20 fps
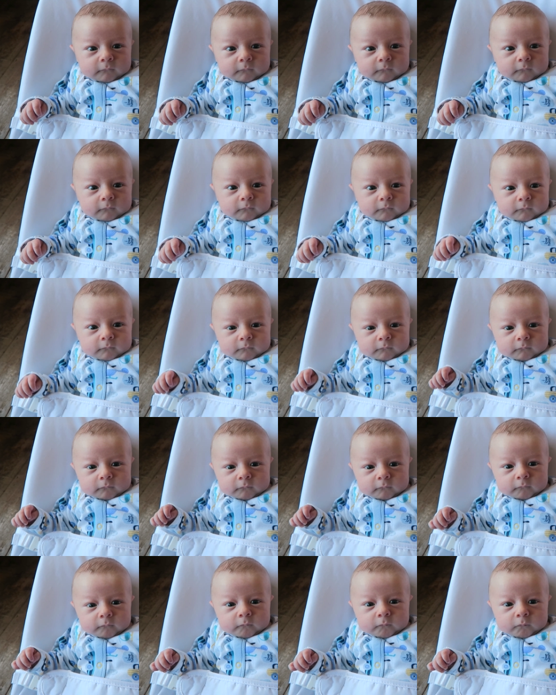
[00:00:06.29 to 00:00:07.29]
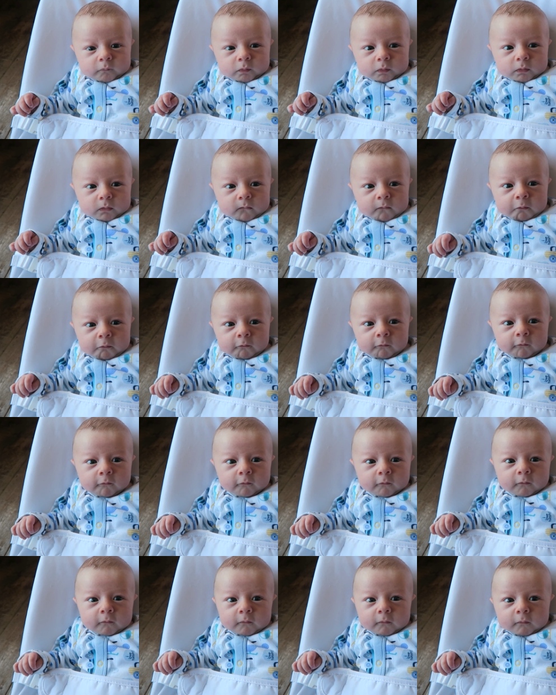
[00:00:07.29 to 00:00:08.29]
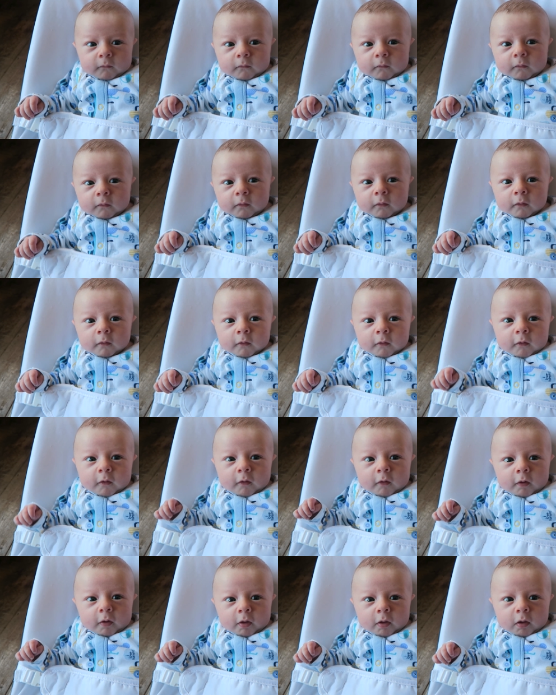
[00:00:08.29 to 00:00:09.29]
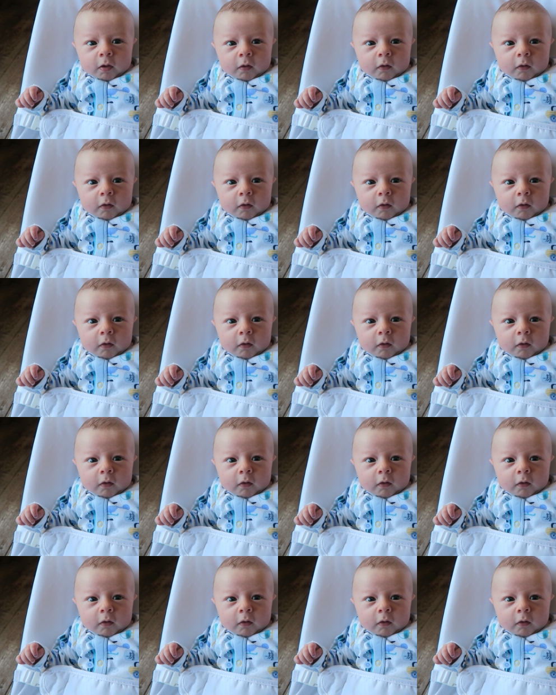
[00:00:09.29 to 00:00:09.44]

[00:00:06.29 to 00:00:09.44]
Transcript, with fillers: Like, is it really important to get perfect macros,